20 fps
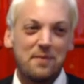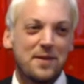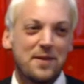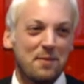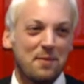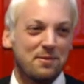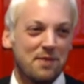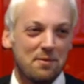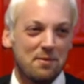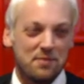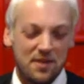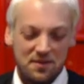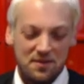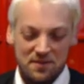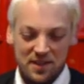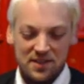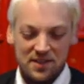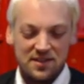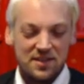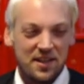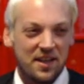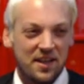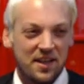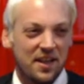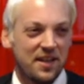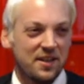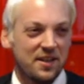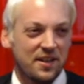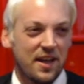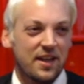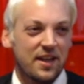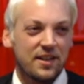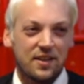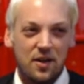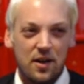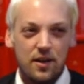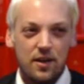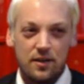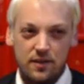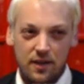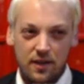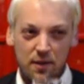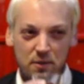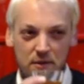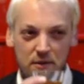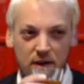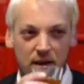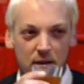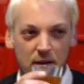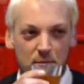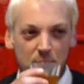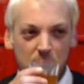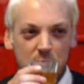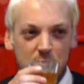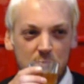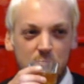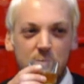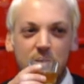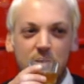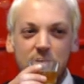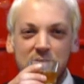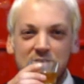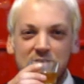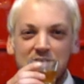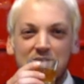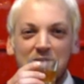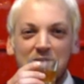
I tapped a pumpkin once, and I got caught and got thrown out of the pumpkin patch.